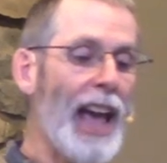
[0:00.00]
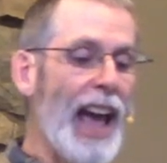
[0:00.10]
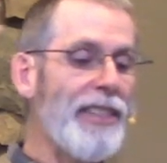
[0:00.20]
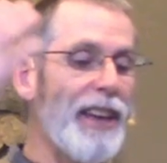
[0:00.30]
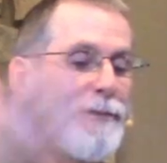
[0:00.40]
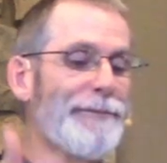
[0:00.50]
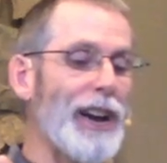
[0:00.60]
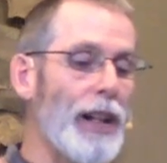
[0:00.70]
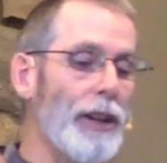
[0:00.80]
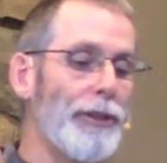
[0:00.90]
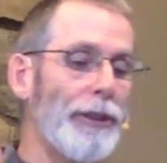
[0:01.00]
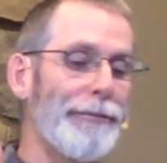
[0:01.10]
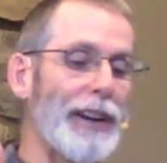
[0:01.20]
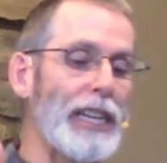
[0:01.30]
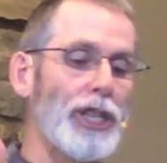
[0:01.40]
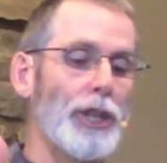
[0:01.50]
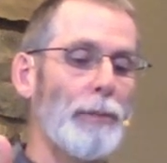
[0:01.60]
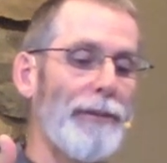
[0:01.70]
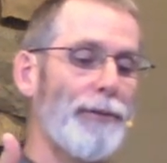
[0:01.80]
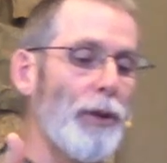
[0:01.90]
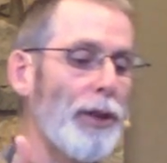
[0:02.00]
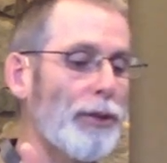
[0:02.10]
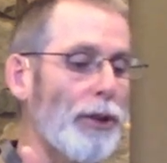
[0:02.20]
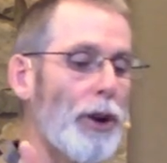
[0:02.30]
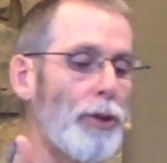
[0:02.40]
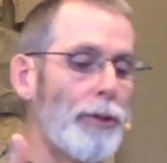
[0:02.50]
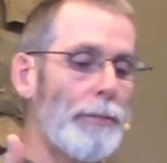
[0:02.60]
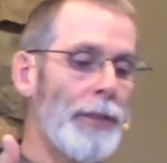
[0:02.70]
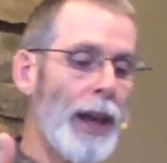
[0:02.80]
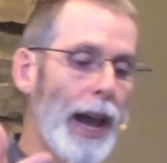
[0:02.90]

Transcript: And they fell on their faces before the throne